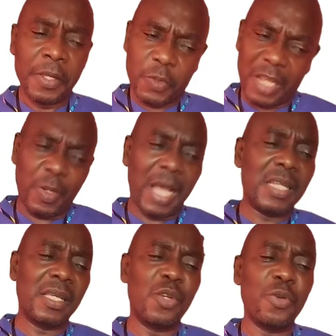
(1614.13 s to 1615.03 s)
So let's look
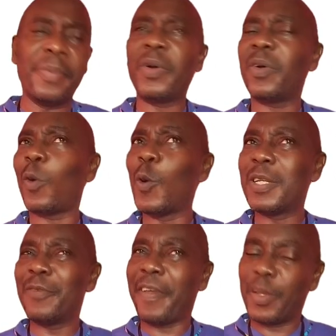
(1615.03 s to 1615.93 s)
at the Nuremberg
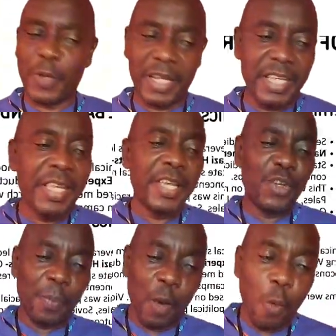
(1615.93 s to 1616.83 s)
Code very quickly.
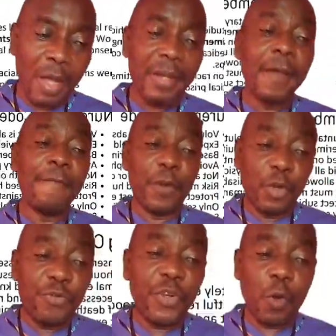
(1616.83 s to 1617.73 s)
Number one,
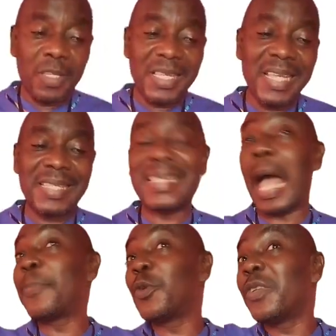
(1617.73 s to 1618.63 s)
voluntary consent
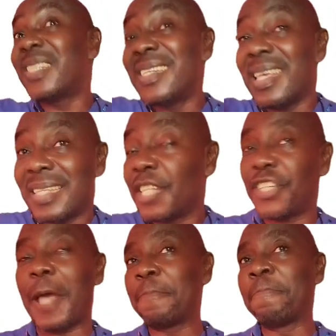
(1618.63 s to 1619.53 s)
is absolutely
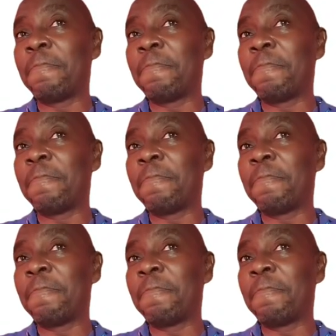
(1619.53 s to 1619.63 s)
essential.